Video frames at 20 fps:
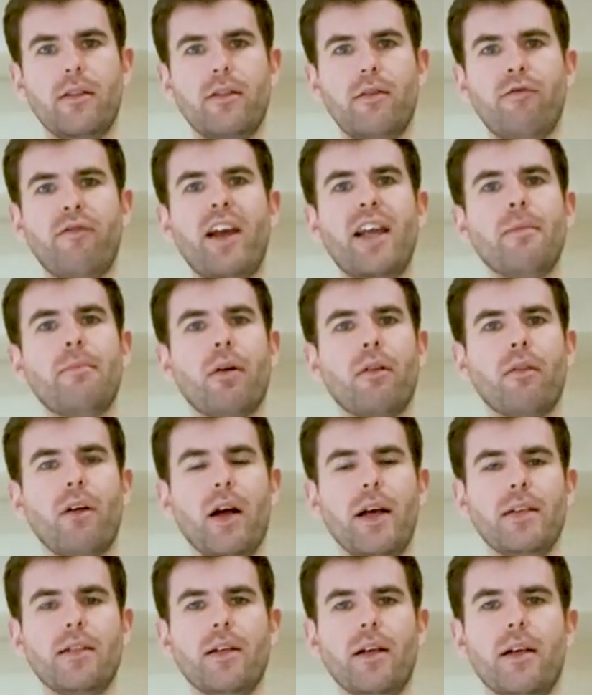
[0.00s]

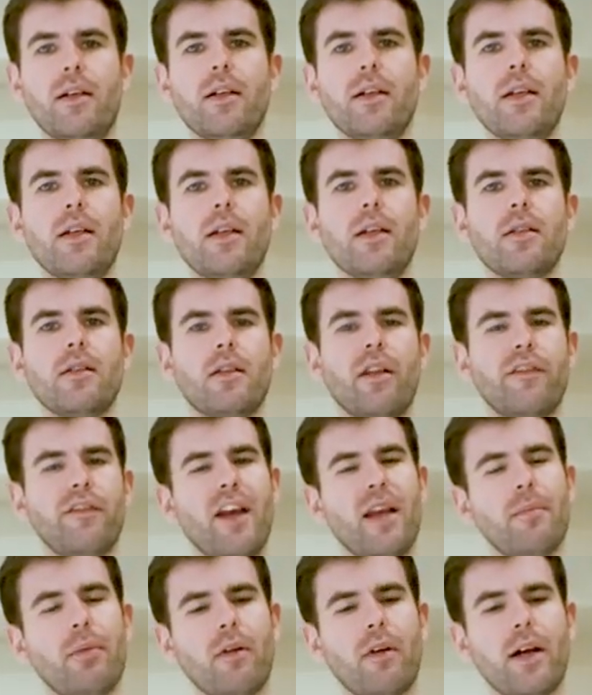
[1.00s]
vaporizer. So the
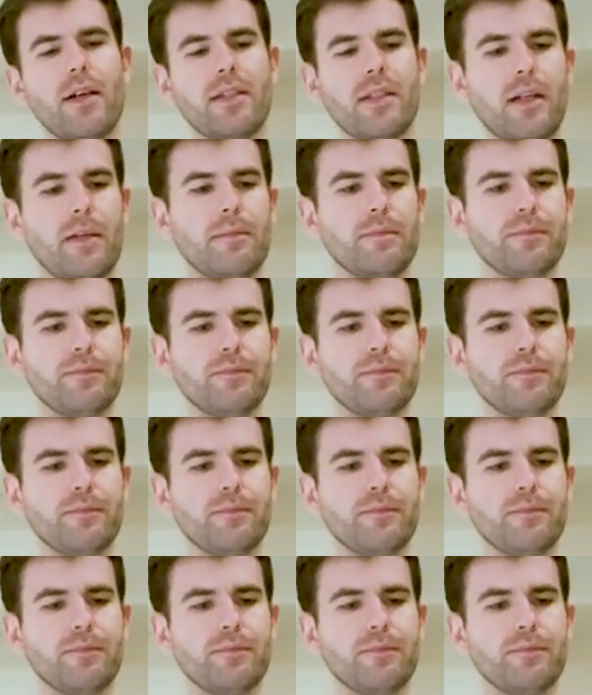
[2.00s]
vaporizer